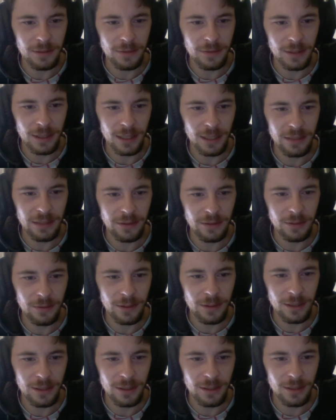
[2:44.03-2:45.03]
if I ever
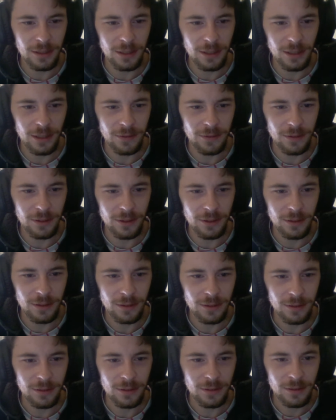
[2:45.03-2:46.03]
want to uncover the
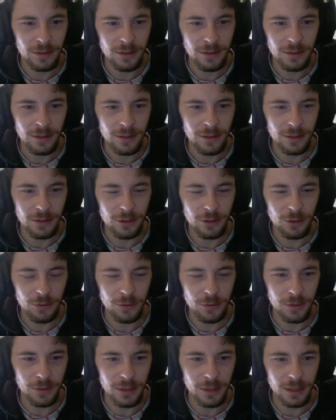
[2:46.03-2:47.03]

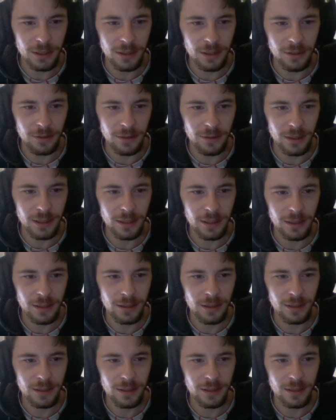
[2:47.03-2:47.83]
true history.